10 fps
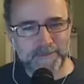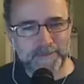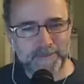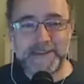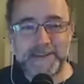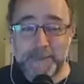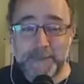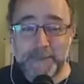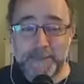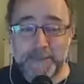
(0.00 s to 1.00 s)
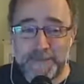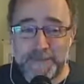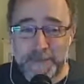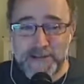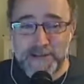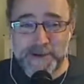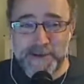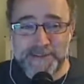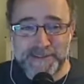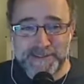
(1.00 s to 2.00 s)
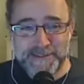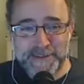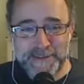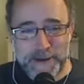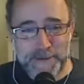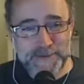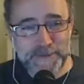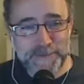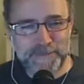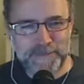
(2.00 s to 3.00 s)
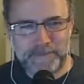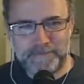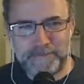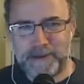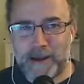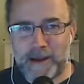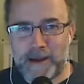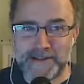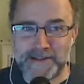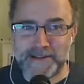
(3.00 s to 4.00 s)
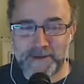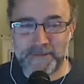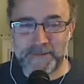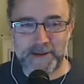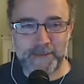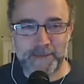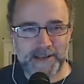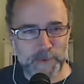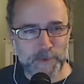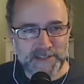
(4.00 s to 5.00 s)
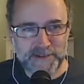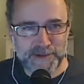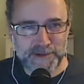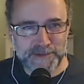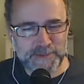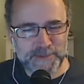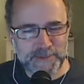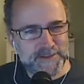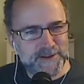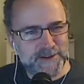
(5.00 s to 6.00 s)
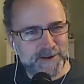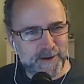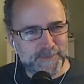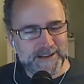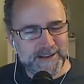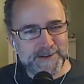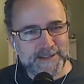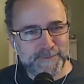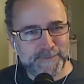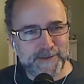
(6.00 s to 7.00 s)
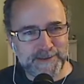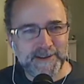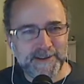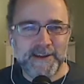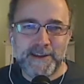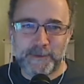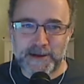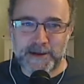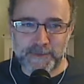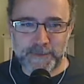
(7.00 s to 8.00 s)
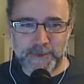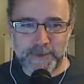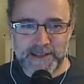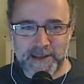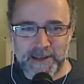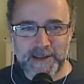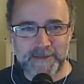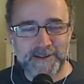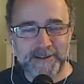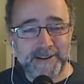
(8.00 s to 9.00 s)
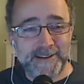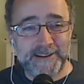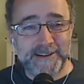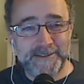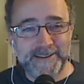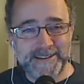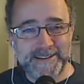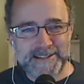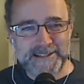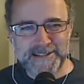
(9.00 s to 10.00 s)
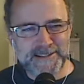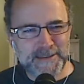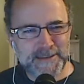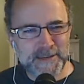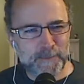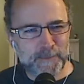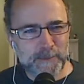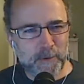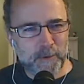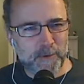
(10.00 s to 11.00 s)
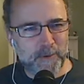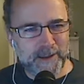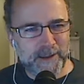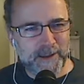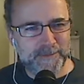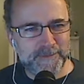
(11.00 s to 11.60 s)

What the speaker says: they're measuring the amount of agavins they're giving them in a percentage, what's that percentage of, and how does that affect their actual food intake? And it just seems like a really poor way of.